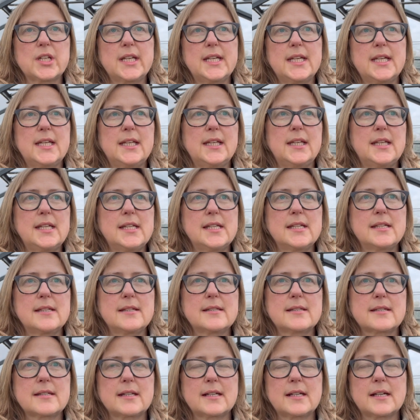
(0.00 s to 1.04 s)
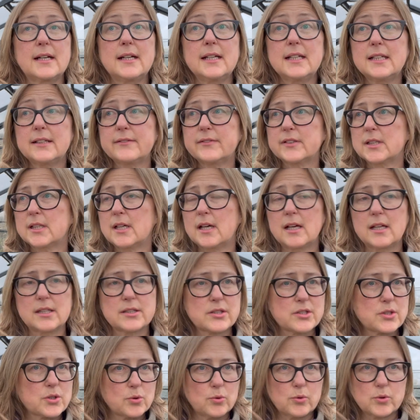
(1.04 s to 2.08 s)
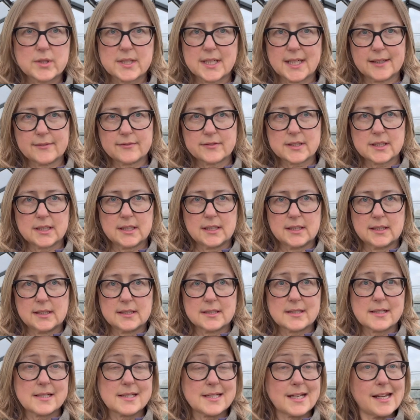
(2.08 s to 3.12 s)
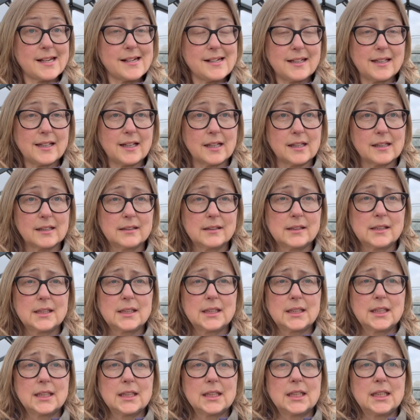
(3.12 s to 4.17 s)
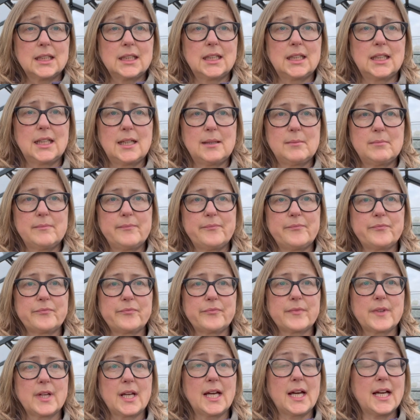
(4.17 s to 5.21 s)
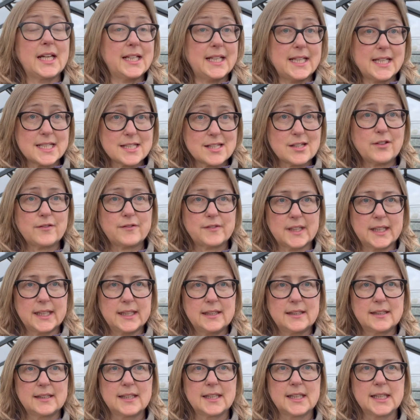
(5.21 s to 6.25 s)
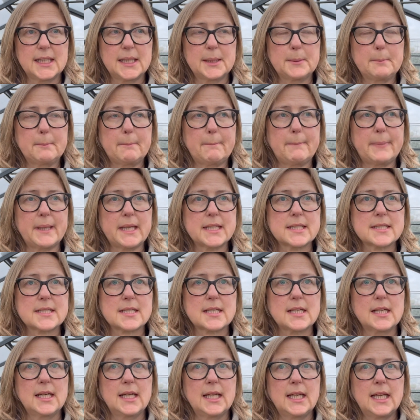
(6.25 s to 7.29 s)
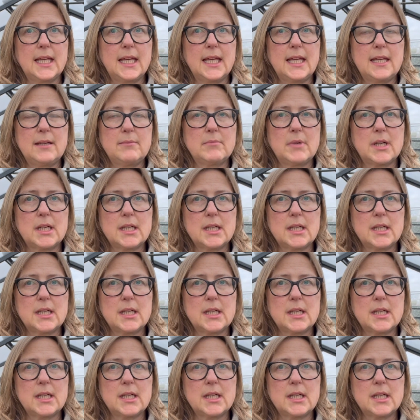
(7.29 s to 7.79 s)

is kind of a sought after dahlia, and it is lovely, but in